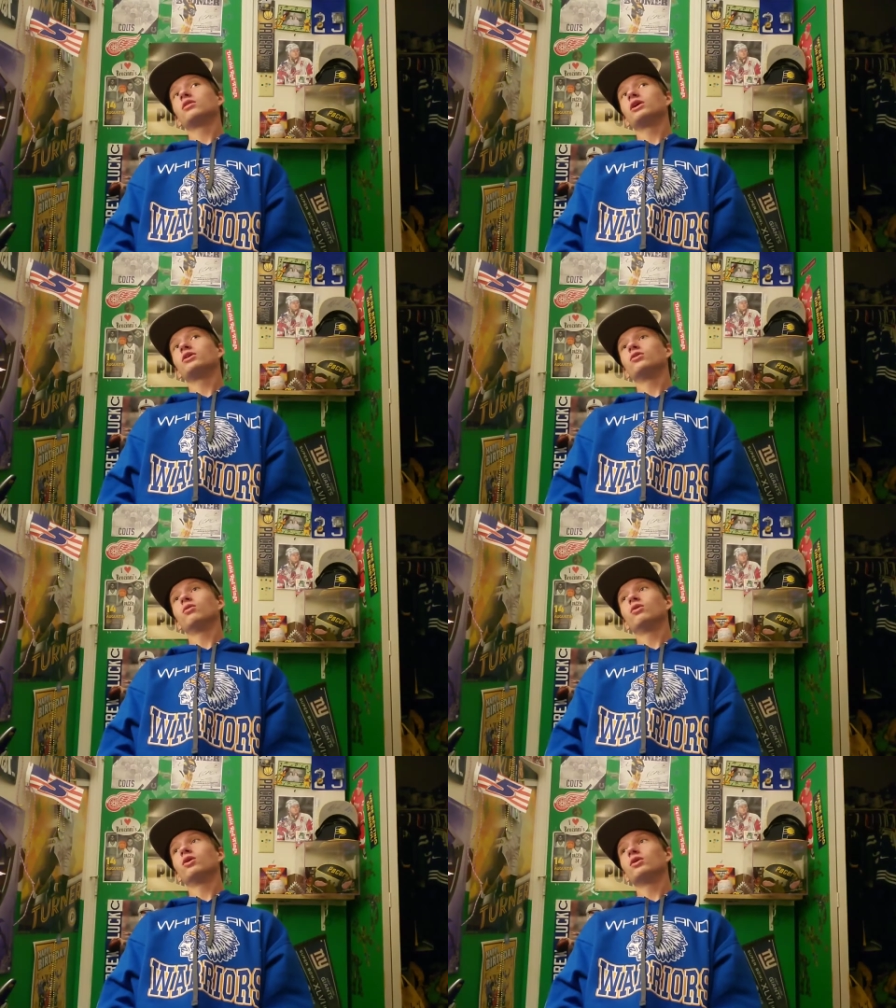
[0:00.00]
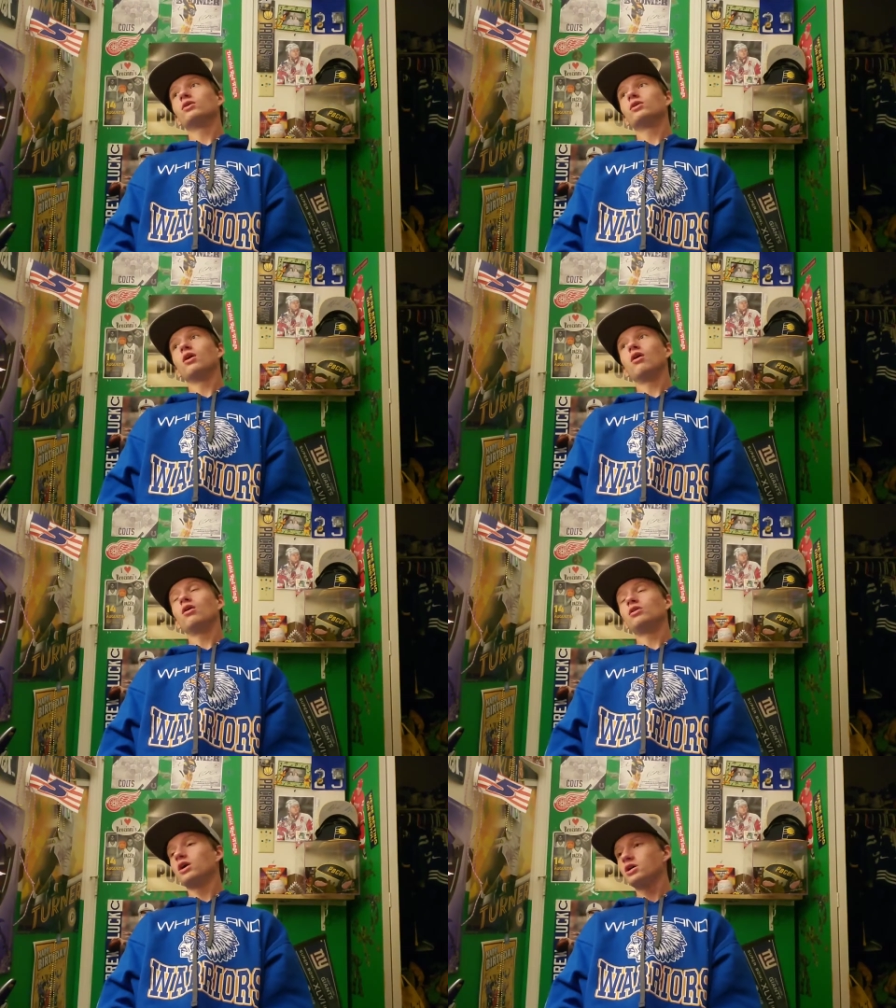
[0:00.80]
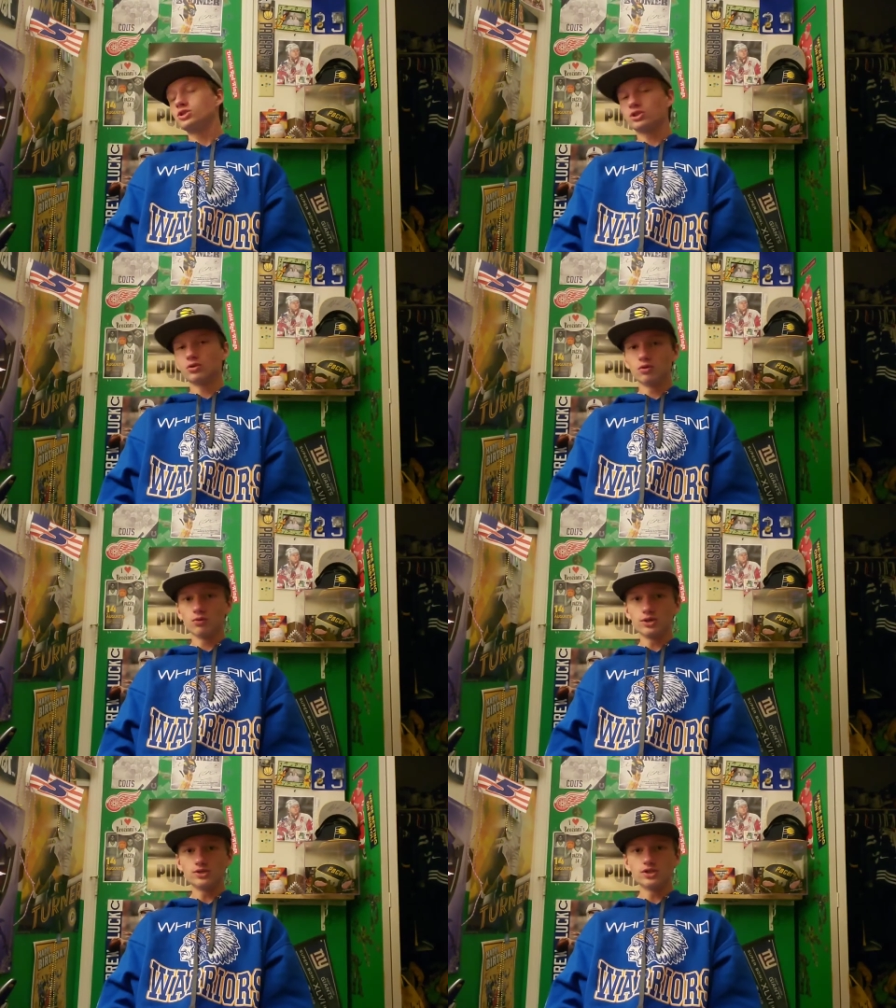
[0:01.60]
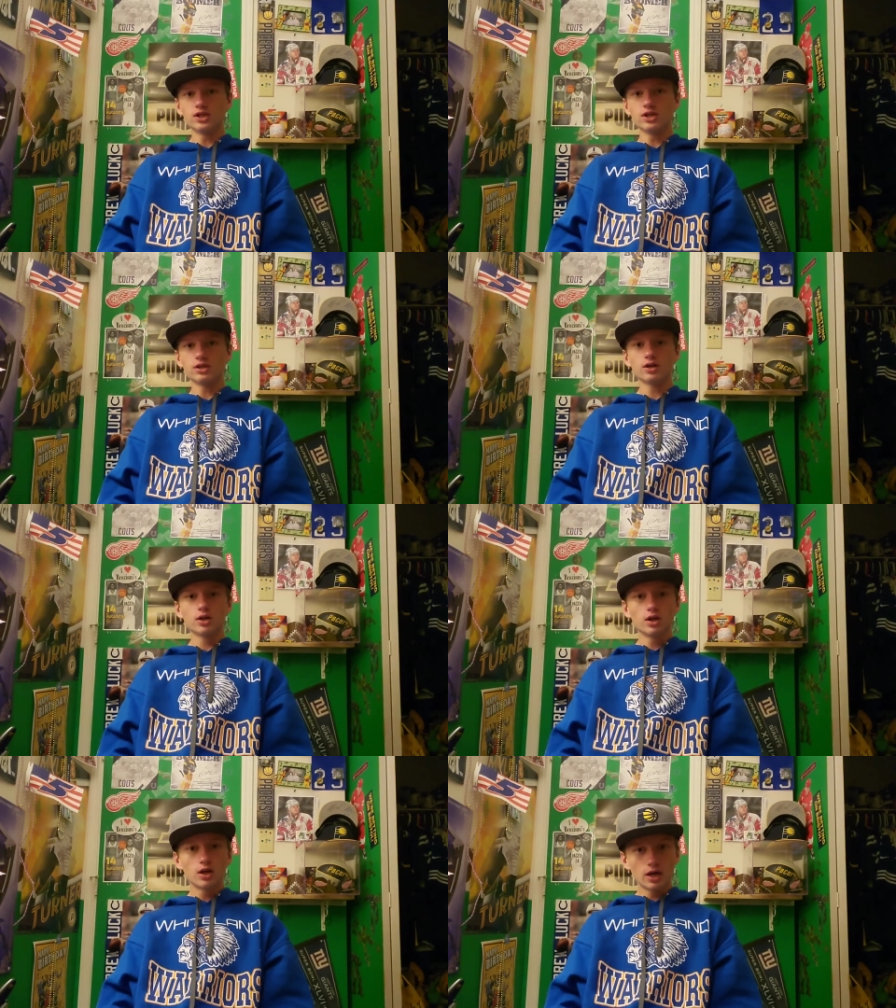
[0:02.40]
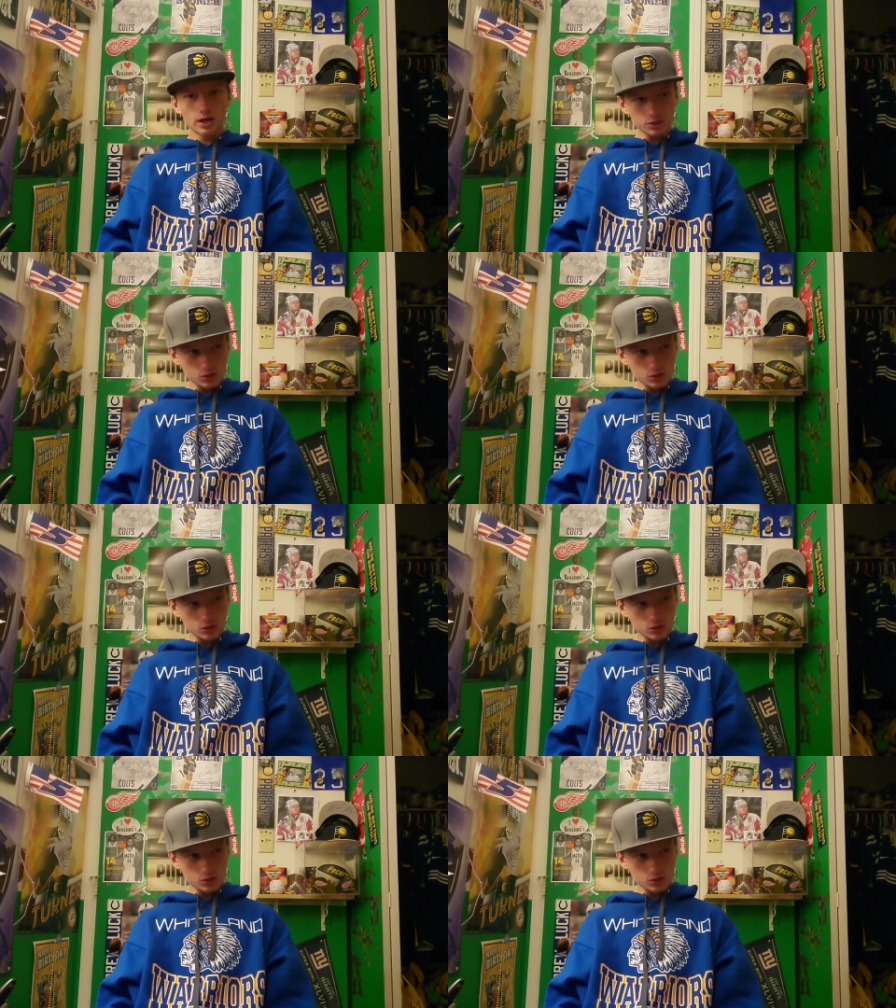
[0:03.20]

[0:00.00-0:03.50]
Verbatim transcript: Ignore all logical reasoning as